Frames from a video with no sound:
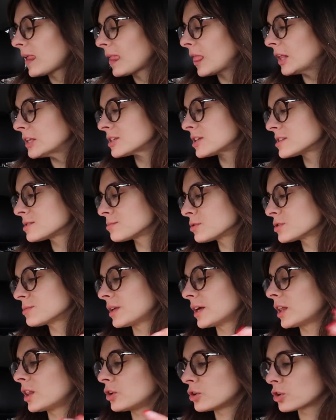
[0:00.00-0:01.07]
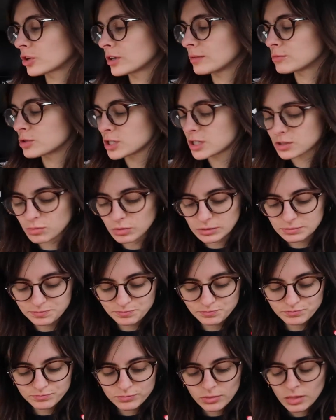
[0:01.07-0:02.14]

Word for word: this is supposed to be like a little cream cheese one.